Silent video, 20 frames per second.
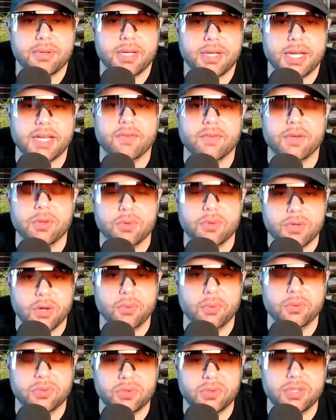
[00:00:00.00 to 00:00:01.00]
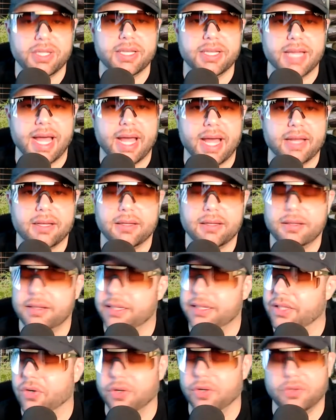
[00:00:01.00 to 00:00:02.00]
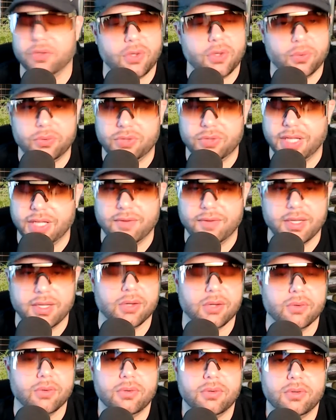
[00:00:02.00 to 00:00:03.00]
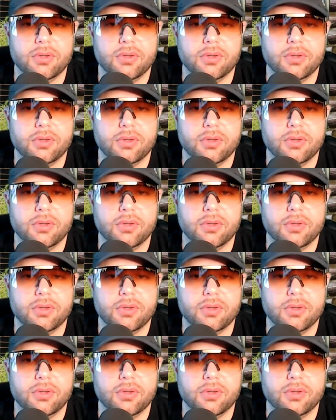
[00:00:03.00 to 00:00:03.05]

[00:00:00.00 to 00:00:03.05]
And if you don't see that, there is no saving you.